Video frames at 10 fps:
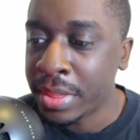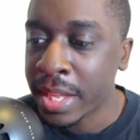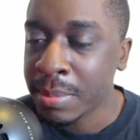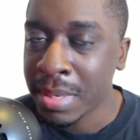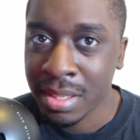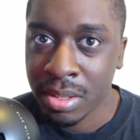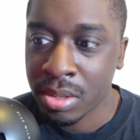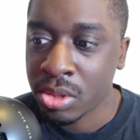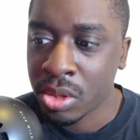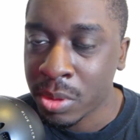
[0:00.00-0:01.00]
That's basically the
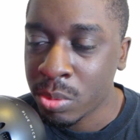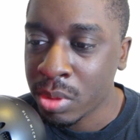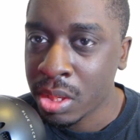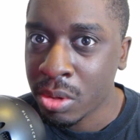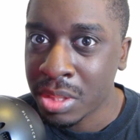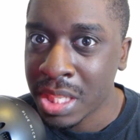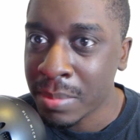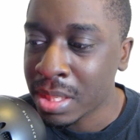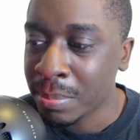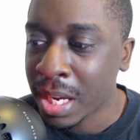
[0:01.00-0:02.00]
show. There's really no
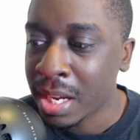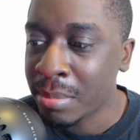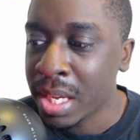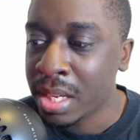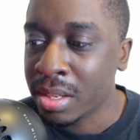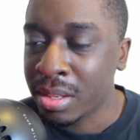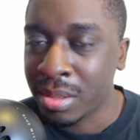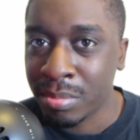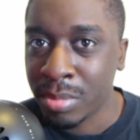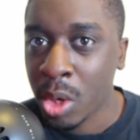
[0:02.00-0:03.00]
attempt to kind of make a
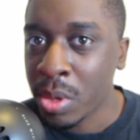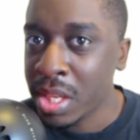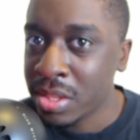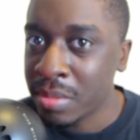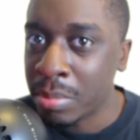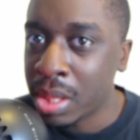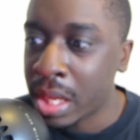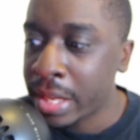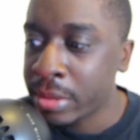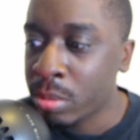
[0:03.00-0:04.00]
cohesive
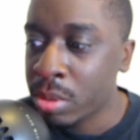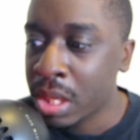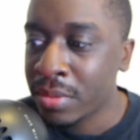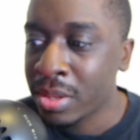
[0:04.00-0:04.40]
plot or whatever.